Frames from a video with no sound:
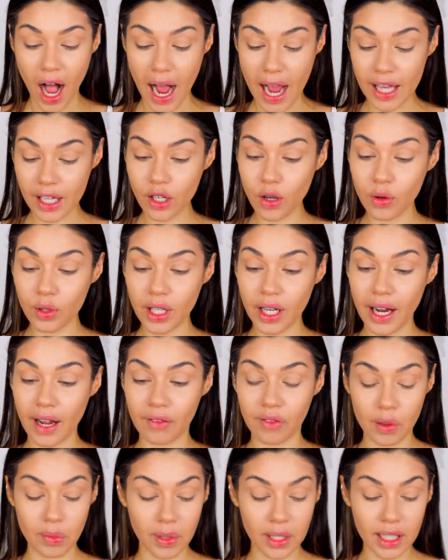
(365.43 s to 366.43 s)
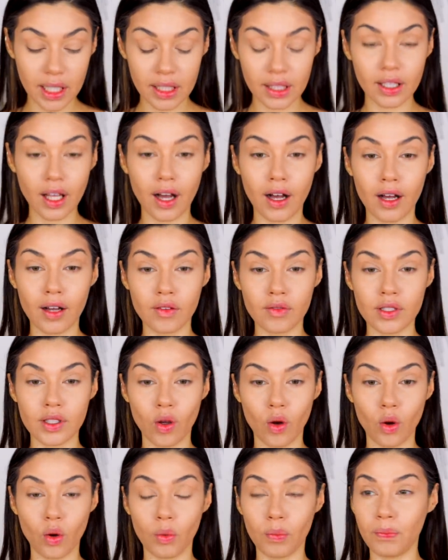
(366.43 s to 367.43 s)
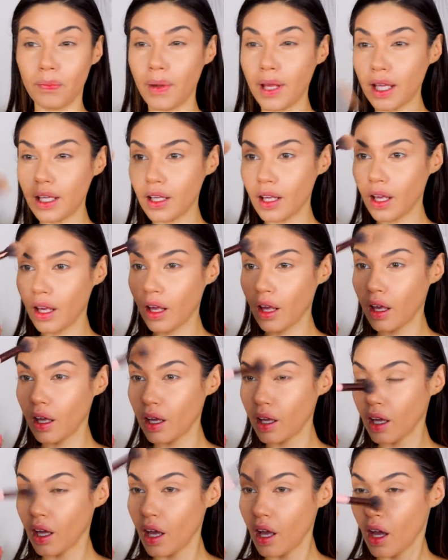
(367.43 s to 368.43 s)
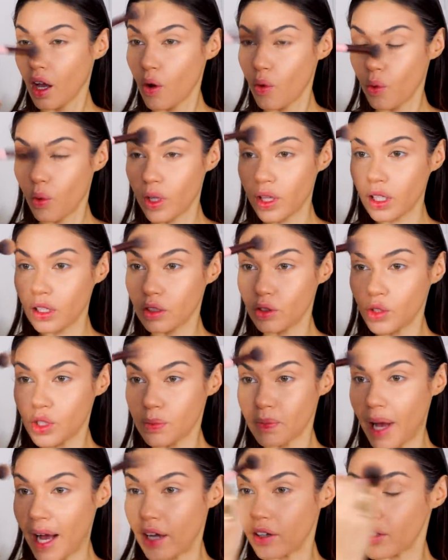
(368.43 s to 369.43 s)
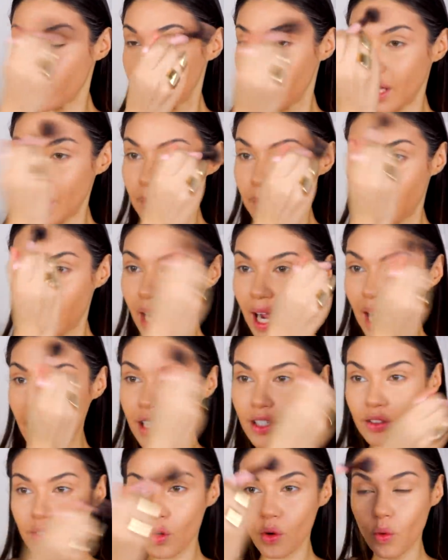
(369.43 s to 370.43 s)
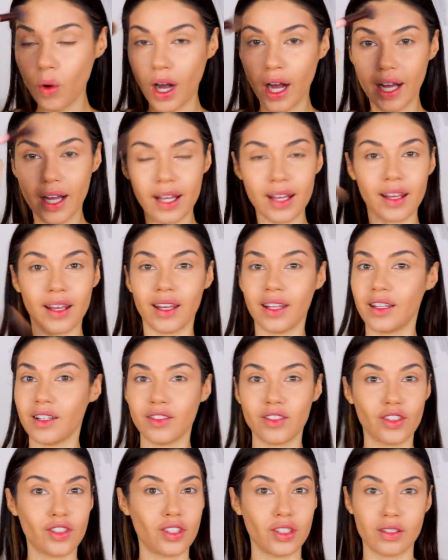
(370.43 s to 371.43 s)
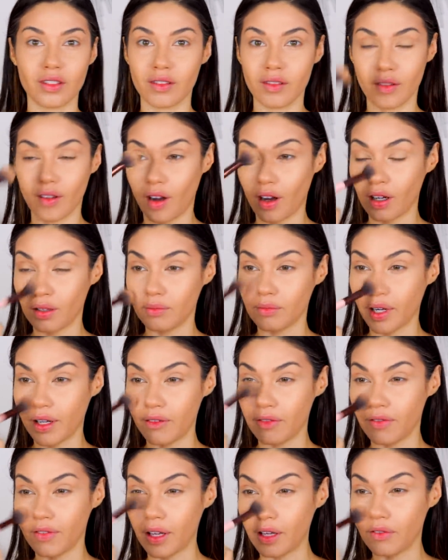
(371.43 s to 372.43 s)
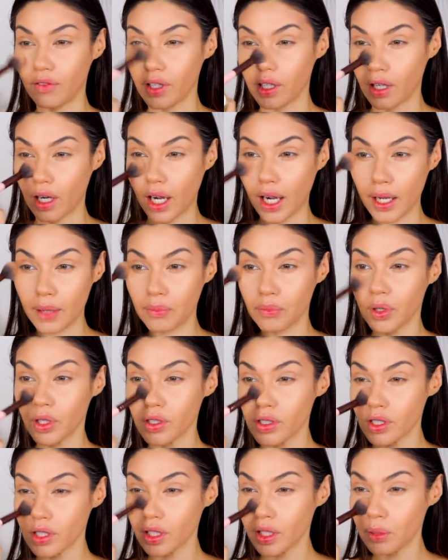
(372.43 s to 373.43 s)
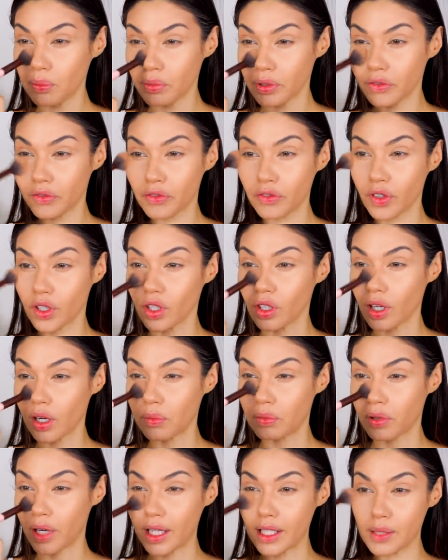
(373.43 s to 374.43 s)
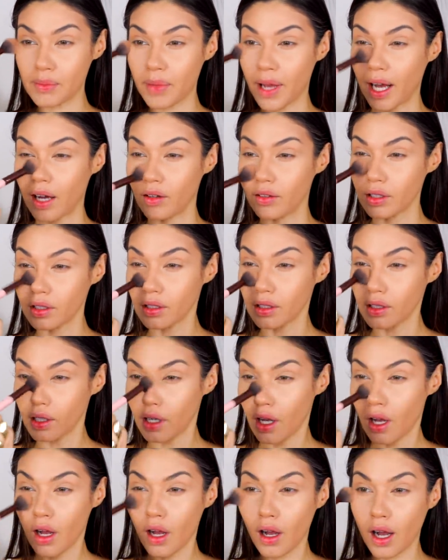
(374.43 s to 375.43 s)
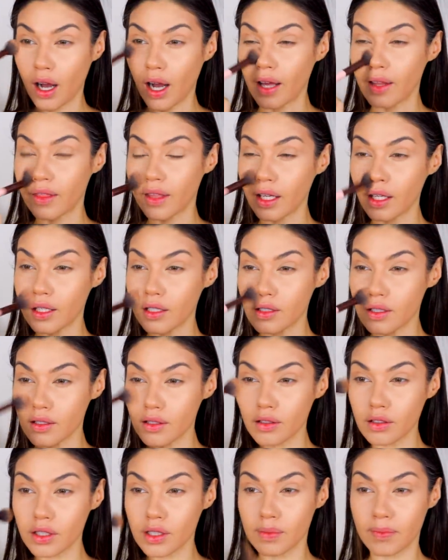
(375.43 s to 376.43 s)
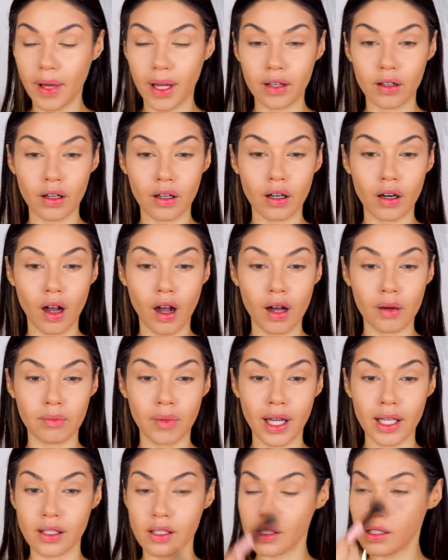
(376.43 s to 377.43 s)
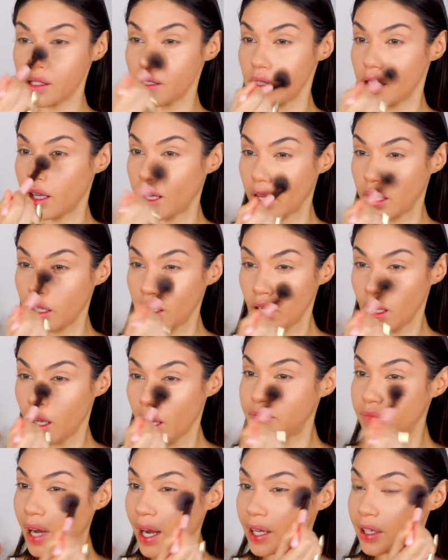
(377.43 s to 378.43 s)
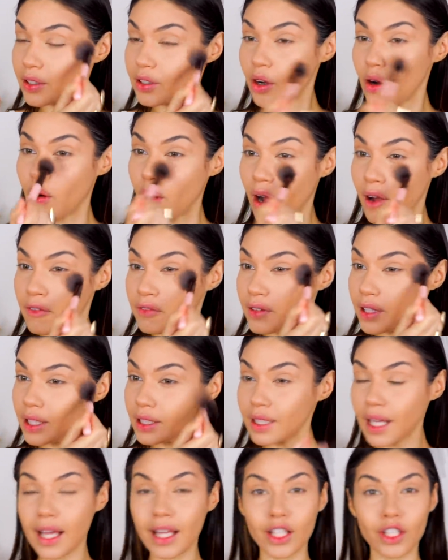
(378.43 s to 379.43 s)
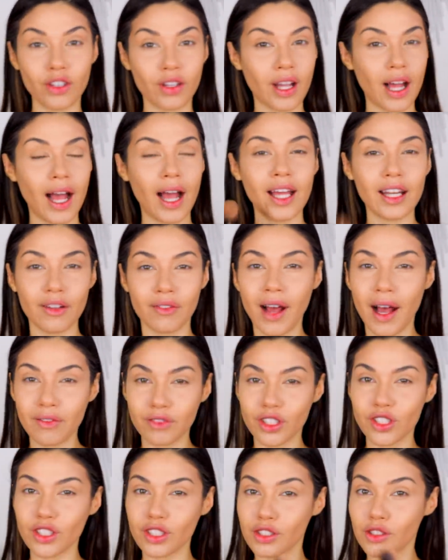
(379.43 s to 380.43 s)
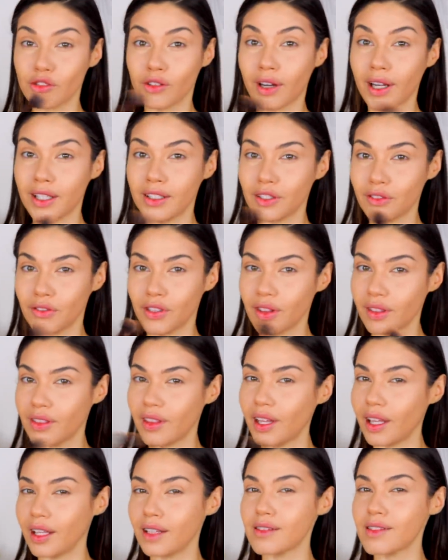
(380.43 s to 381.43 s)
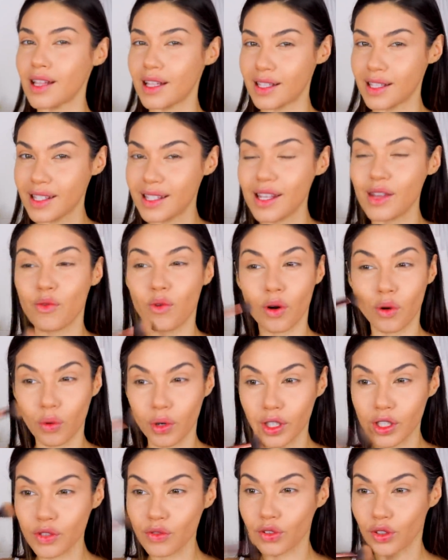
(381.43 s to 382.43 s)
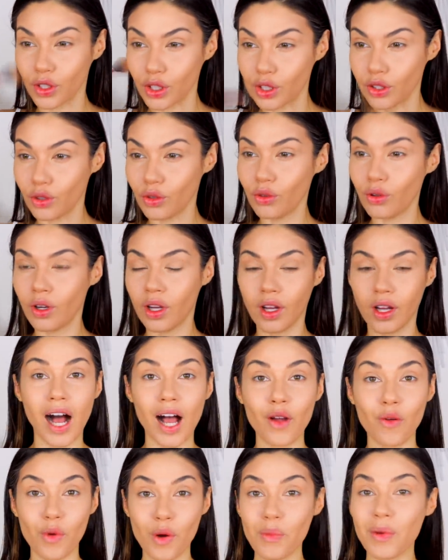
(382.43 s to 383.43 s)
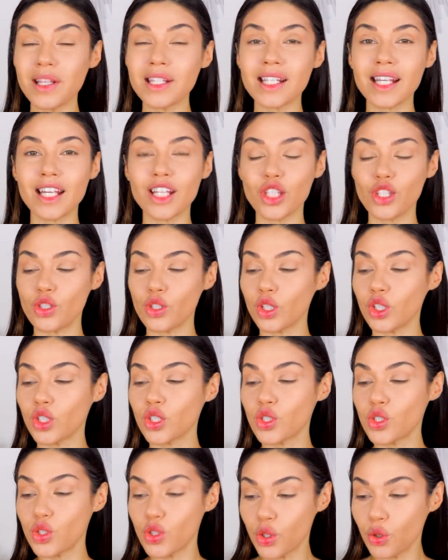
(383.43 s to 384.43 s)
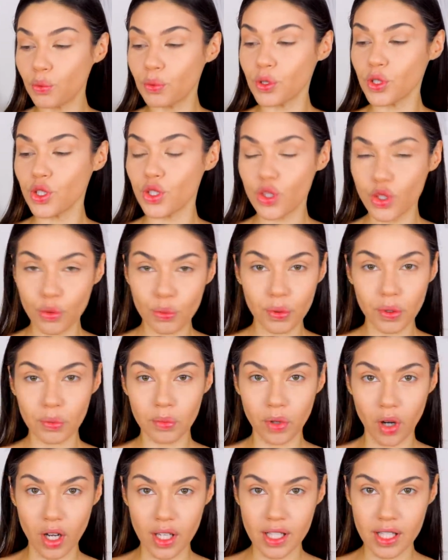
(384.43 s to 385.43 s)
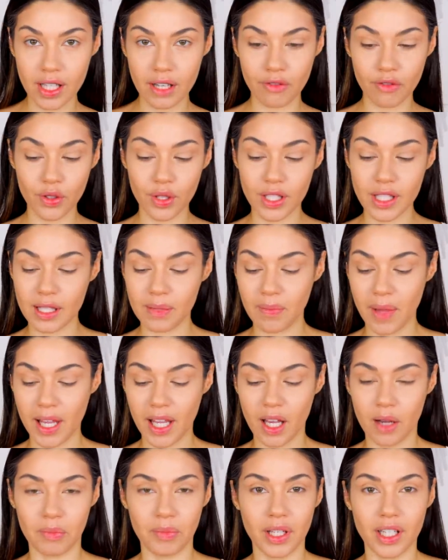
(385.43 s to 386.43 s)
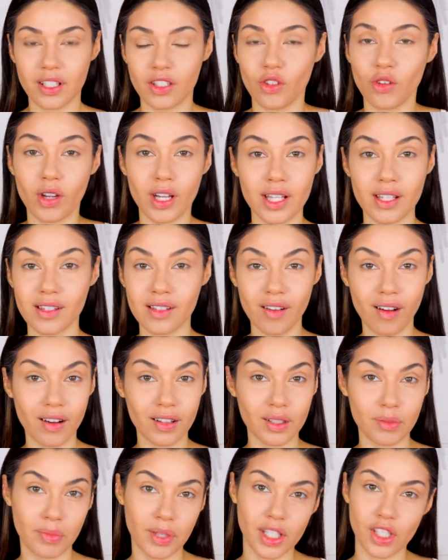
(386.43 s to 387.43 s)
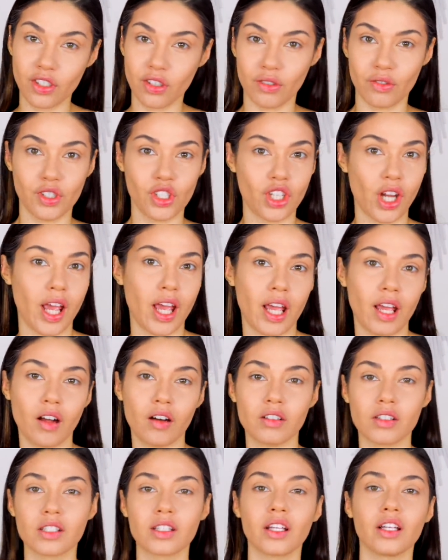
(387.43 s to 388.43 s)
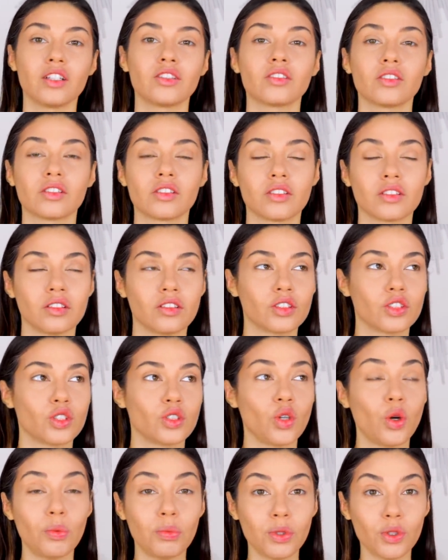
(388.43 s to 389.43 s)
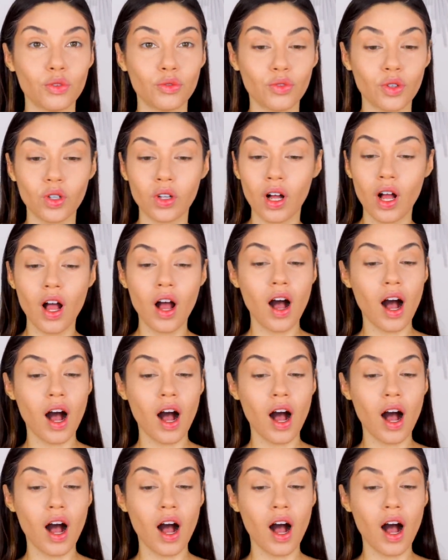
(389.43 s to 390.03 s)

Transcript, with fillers: I know that everybody loves the whole baking with a loose powder thing, but I don't know why it is just not my favorite. I personally prefer a pressed powder I think it just looks better on my skin. I don't know, I feel like you kind of have to just try different things and see what works for you. I want my skin to look super, super bronzy for this makeup because you guys saw the picture of Shay. Her skin just looks so beautiful.